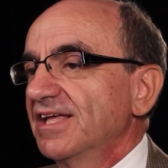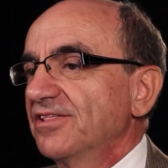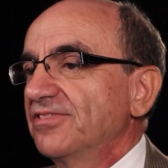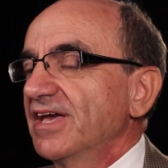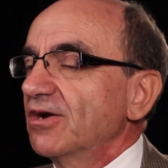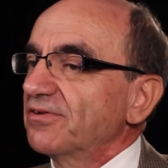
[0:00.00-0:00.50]

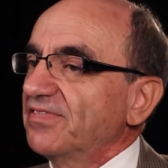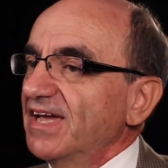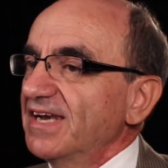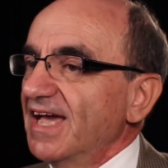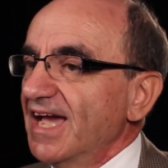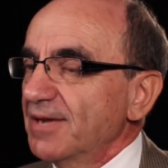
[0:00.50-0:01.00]
They are
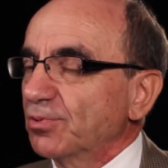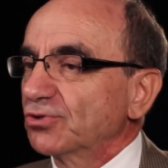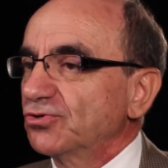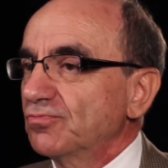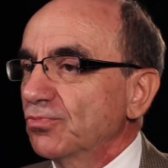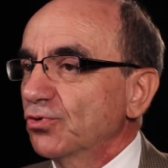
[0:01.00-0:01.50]
then able
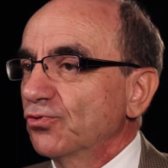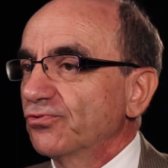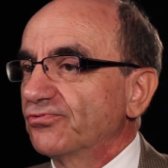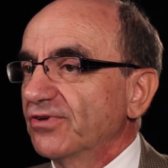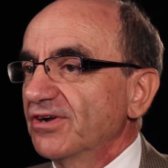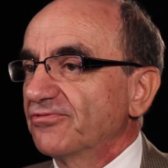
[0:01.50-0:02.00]
to
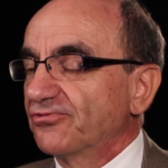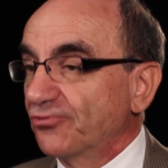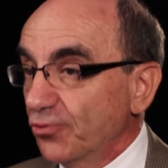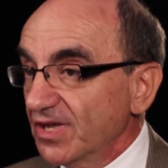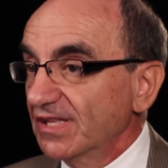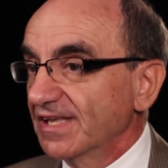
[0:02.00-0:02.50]
move
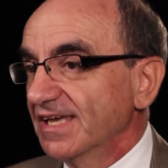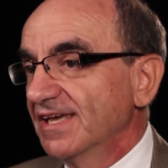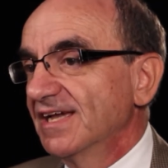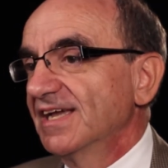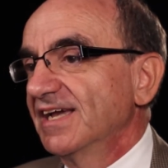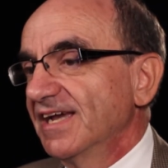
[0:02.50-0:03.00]

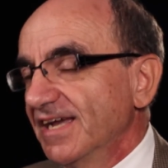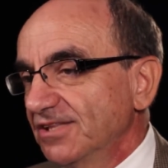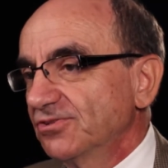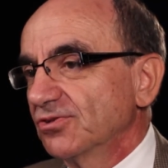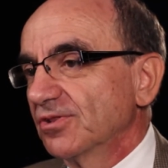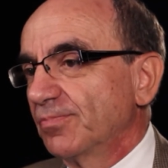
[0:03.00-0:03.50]
freely
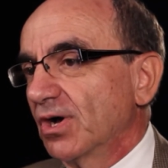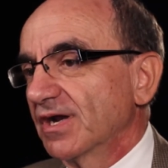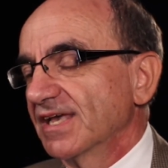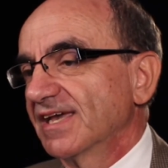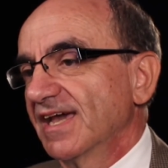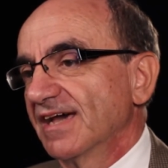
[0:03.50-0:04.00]
into the
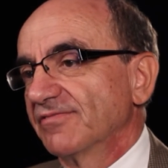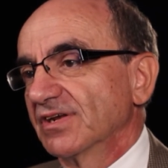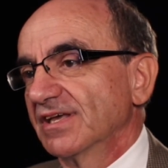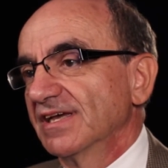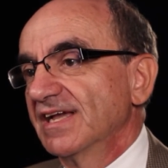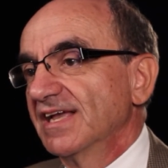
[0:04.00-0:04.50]
body
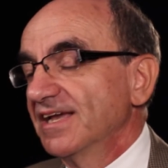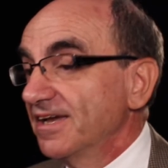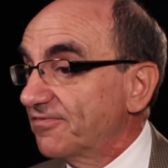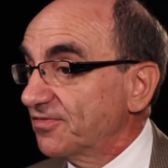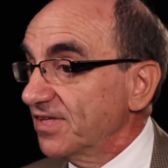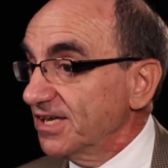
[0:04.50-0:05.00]
cavity.
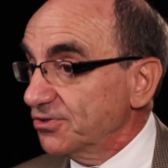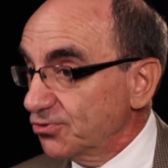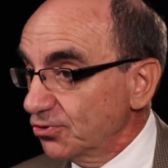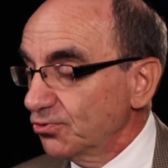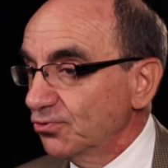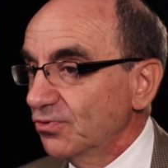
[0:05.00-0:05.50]
If they
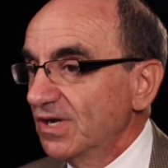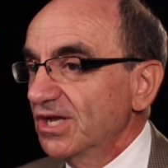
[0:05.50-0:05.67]
do,